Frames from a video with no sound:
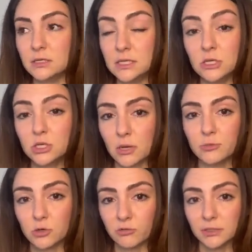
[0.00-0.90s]
and teach
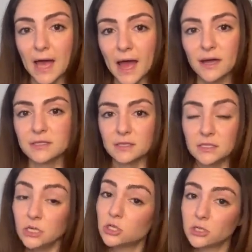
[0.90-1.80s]
them to relax
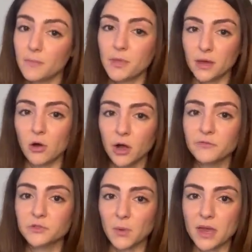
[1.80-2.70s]
and teach them that
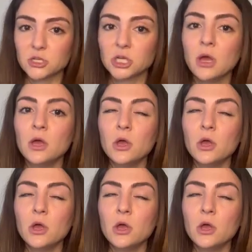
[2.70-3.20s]
off switch,